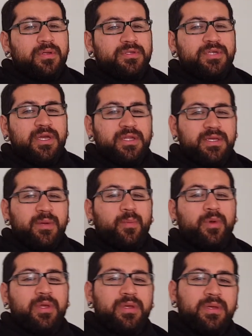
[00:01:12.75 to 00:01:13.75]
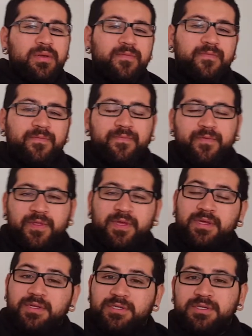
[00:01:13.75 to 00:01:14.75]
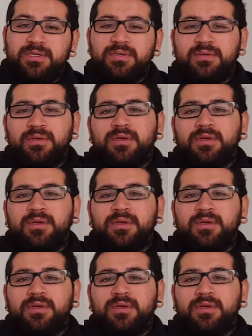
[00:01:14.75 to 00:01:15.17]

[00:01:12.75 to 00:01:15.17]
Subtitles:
JDM wing for the EG.